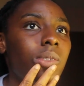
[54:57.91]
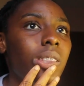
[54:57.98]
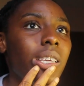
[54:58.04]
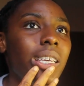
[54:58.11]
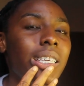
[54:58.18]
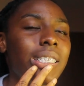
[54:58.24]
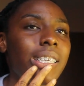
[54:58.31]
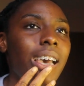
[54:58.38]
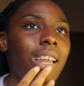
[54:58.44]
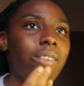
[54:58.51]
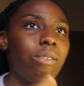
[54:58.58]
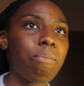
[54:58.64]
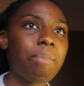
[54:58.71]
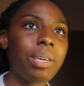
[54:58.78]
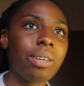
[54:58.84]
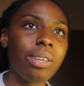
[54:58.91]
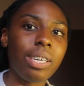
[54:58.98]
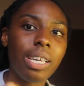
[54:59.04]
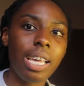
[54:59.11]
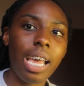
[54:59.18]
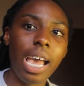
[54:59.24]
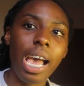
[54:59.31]
things kind of
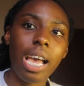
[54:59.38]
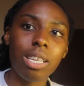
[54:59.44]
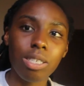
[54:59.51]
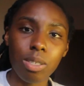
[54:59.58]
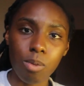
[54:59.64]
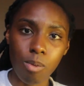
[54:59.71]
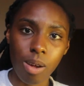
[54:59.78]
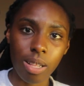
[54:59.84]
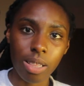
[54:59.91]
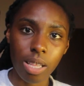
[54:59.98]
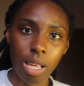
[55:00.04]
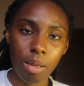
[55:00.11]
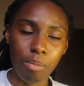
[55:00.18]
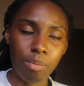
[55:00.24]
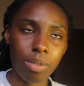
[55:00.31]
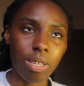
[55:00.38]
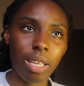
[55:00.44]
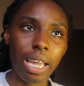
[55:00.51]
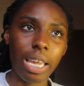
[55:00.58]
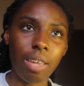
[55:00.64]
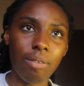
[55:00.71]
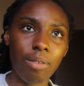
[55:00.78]
appearing as you want them. So
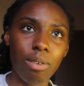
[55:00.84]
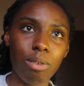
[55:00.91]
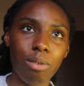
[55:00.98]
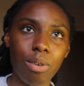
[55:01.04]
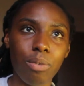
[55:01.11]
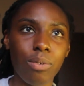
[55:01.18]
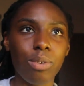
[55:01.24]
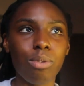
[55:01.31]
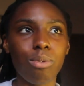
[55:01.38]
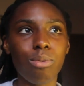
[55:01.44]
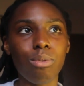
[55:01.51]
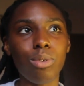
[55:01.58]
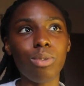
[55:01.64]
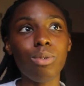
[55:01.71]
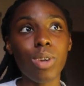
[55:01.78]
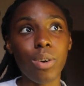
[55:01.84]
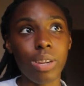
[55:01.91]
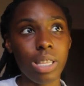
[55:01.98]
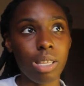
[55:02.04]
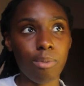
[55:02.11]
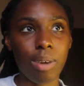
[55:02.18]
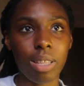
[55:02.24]
like if you do know
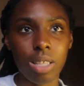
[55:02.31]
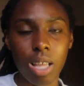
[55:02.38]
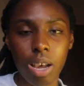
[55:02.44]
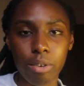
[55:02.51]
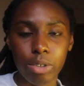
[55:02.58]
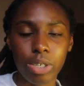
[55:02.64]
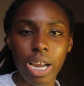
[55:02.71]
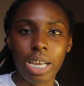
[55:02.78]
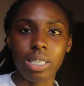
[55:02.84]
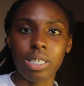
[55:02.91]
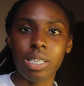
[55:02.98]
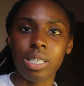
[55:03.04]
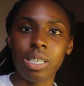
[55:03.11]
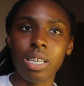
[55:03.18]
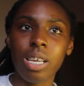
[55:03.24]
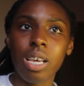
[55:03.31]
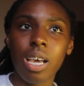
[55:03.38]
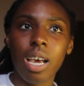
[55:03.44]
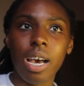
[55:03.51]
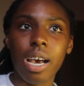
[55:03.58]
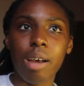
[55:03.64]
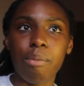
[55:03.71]
anything about the law of attraction,
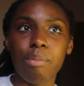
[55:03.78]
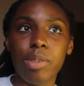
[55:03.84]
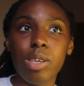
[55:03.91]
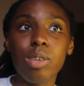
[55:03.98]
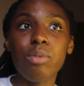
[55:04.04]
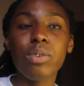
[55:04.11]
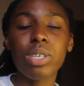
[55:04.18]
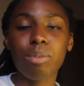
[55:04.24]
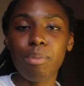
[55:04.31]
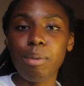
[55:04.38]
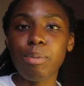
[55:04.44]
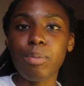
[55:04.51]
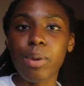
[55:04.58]
the universe may